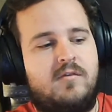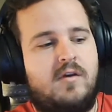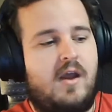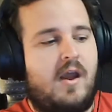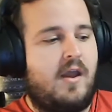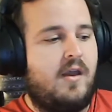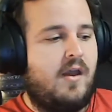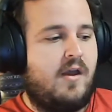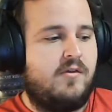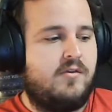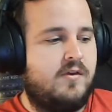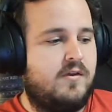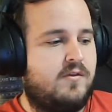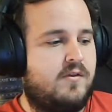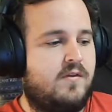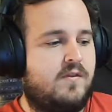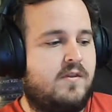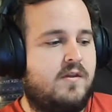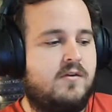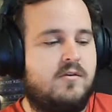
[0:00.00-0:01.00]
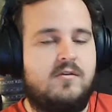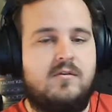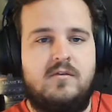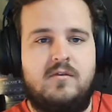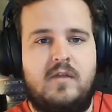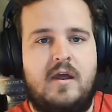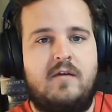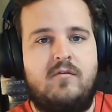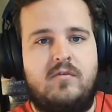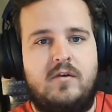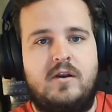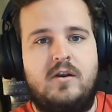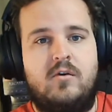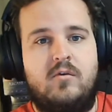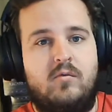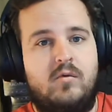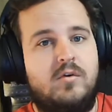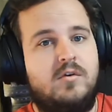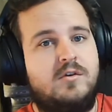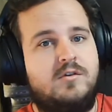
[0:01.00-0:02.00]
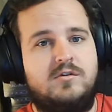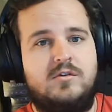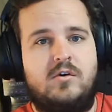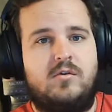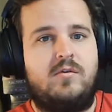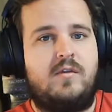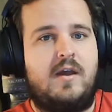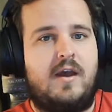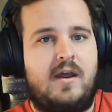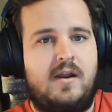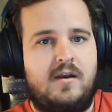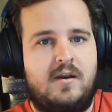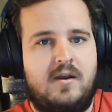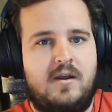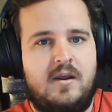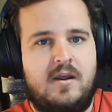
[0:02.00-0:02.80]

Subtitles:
And I think that that video really showed that.